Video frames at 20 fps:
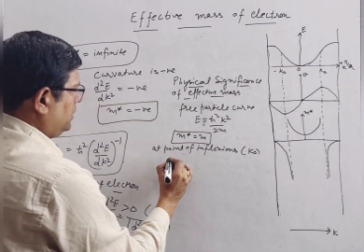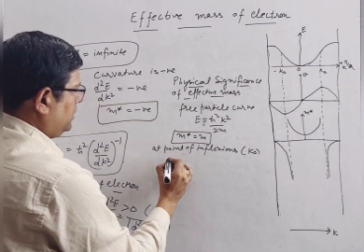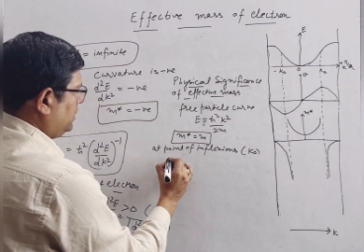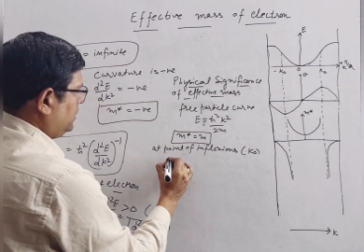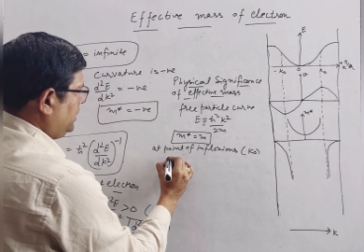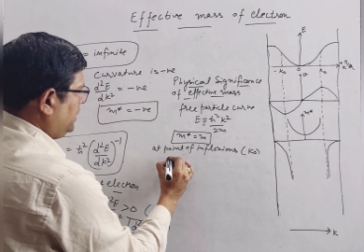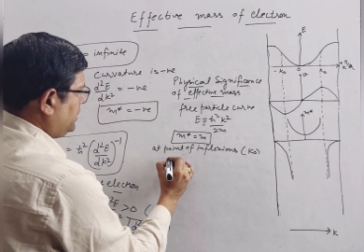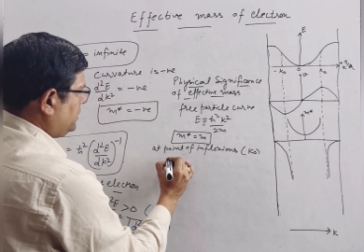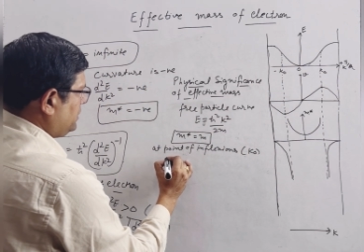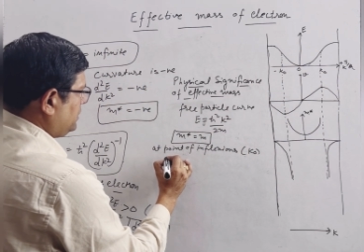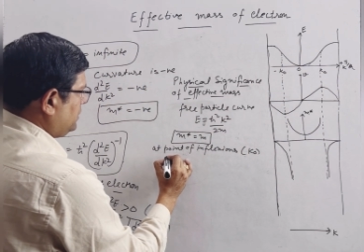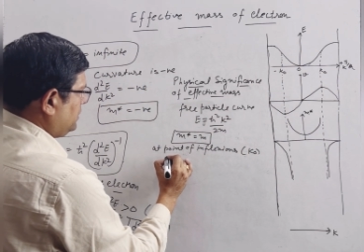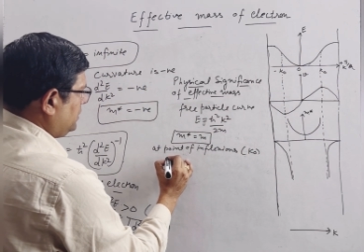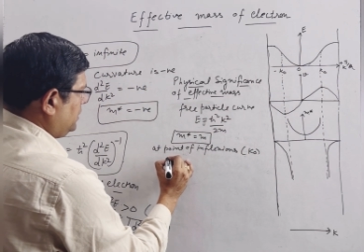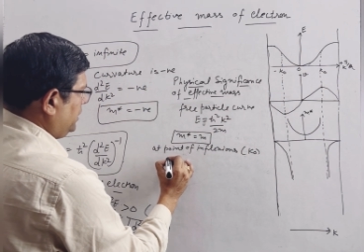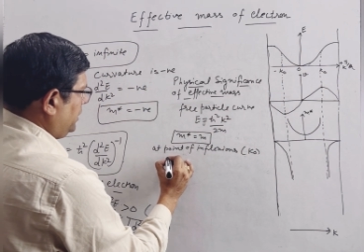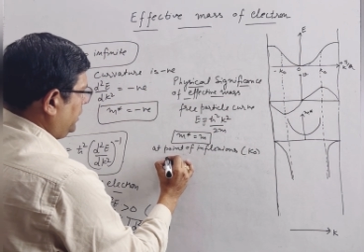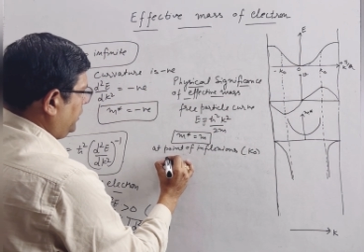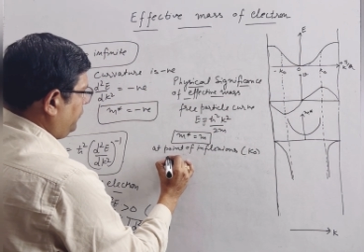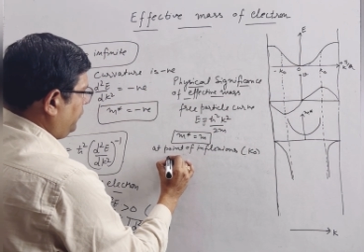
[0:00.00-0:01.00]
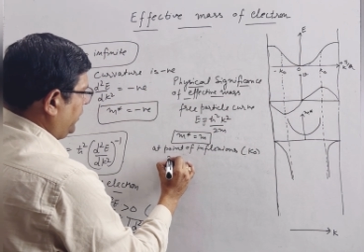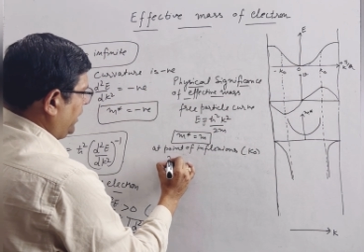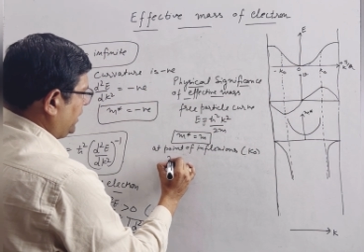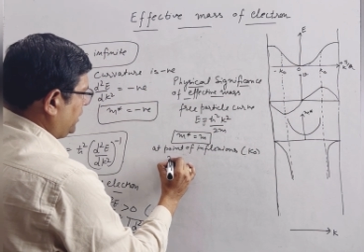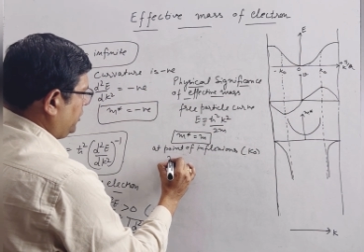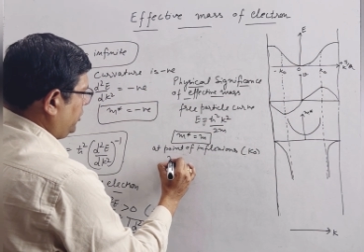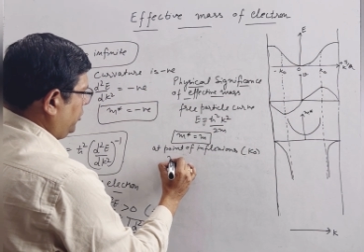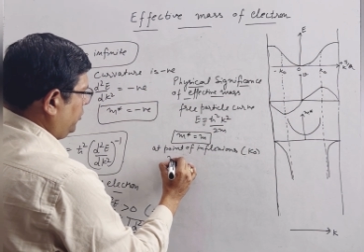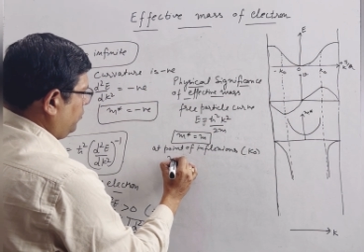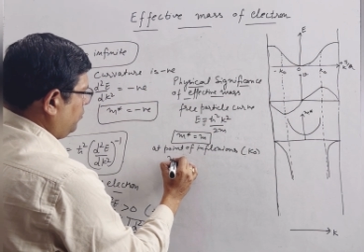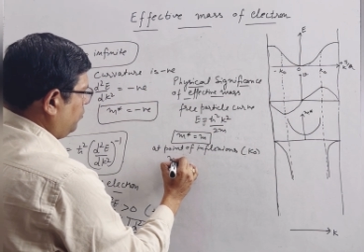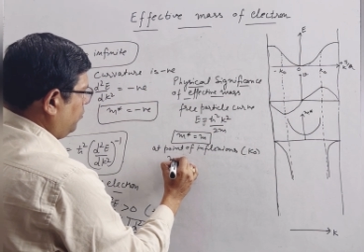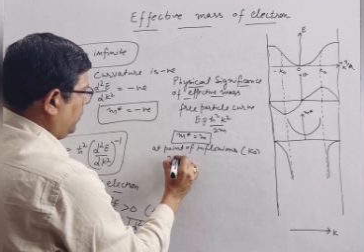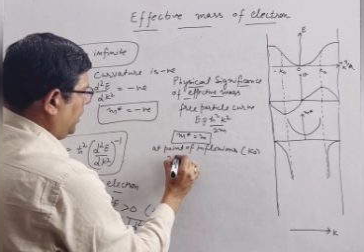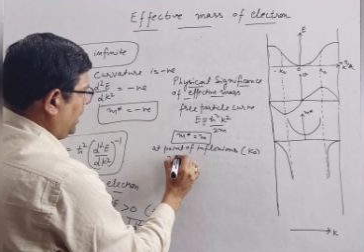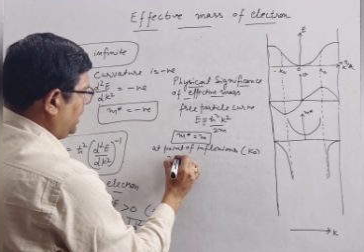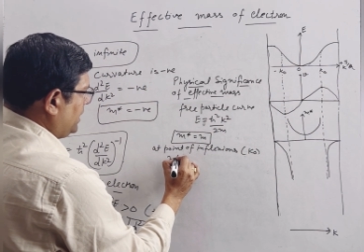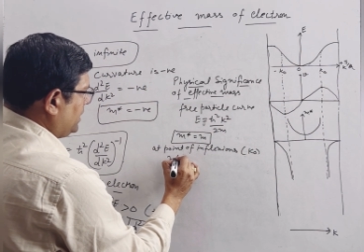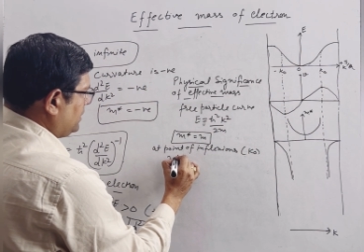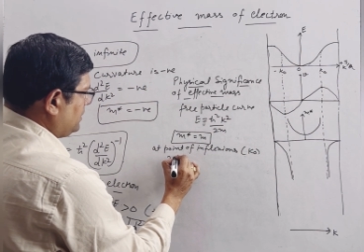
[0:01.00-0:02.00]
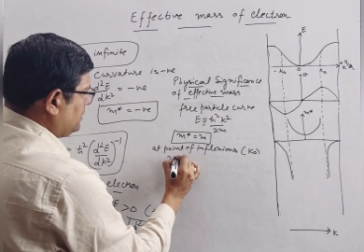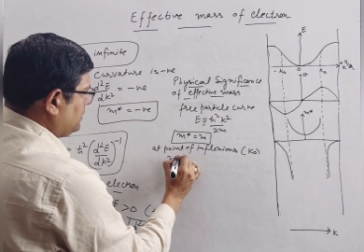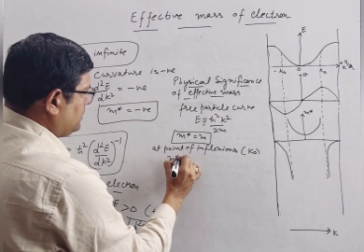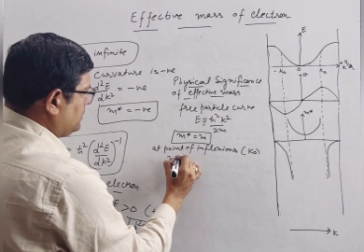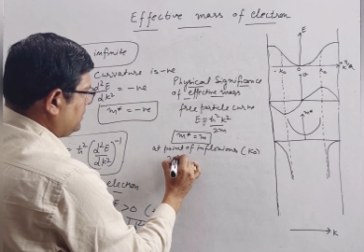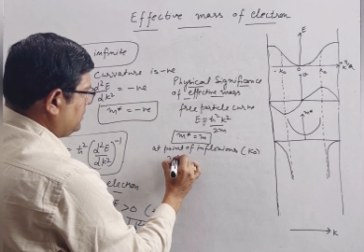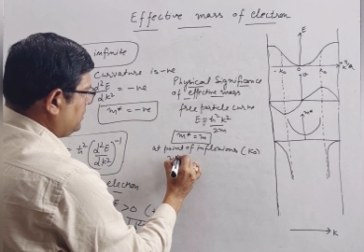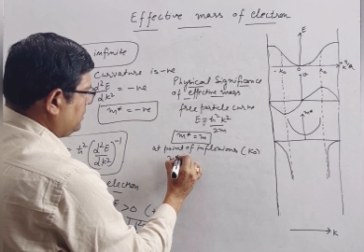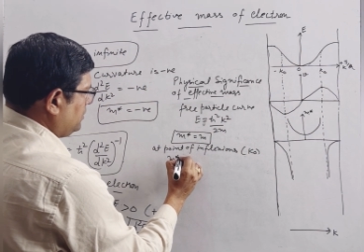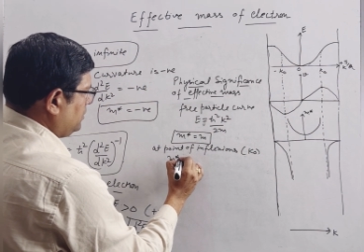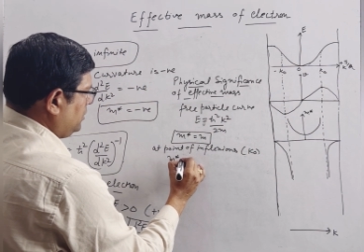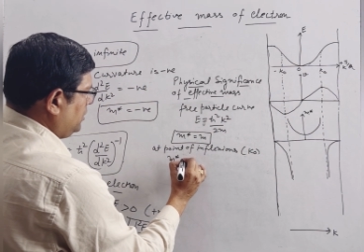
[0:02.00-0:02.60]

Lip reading: this effective mass